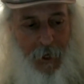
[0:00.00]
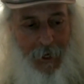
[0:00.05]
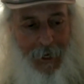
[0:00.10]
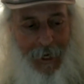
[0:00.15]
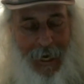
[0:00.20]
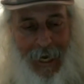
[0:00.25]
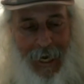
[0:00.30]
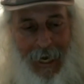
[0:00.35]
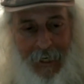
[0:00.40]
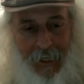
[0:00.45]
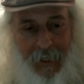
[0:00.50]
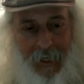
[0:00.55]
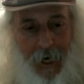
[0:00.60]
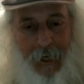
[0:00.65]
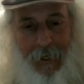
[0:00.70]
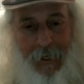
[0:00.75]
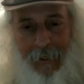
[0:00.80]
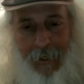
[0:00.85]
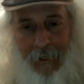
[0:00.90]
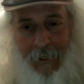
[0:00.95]
he
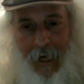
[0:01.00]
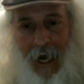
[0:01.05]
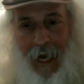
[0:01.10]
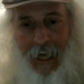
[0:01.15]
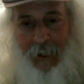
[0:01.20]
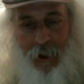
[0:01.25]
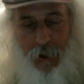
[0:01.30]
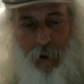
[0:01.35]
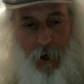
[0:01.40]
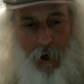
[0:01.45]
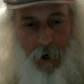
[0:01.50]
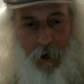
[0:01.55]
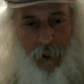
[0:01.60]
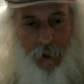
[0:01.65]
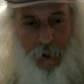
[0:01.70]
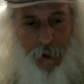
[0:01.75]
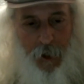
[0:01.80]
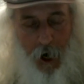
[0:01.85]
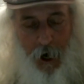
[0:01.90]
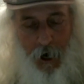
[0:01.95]
gunned it, I saw a
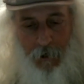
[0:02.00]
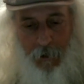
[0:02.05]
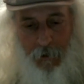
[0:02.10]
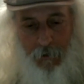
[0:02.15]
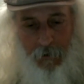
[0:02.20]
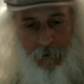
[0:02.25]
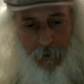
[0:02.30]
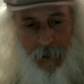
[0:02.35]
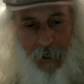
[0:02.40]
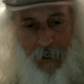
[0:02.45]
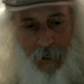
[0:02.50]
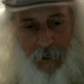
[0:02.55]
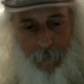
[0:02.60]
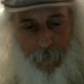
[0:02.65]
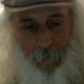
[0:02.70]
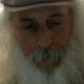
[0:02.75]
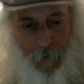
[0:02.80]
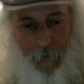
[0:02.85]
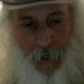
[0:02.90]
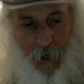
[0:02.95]
dark uh,
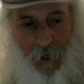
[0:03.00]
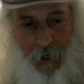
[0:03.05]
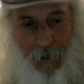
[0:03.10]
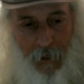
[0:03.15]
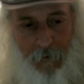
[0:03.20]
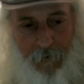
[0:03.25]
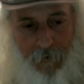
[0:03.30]
uh,